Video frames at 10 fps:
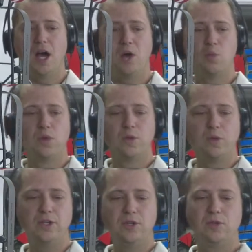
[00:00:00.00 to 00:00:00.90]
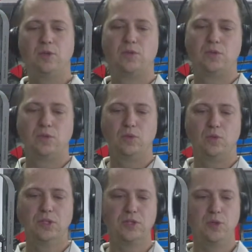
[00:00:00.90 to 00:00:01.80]
When we do
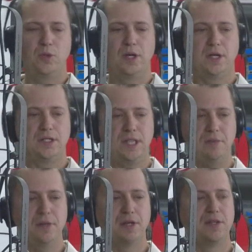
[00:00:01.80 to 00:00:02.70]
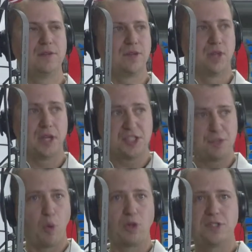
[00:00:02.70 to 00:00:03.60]
We'll do team building for like
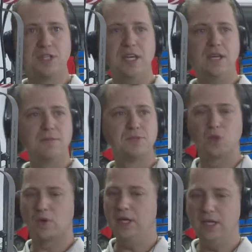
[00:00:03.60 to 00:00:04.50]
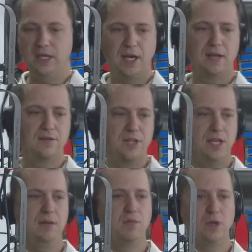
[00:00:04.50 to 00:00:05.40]
sports teams or any kind of
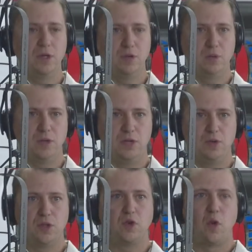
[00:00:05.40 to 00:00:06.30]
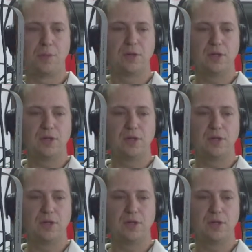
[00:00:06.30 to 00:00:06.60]
team. We do the corporate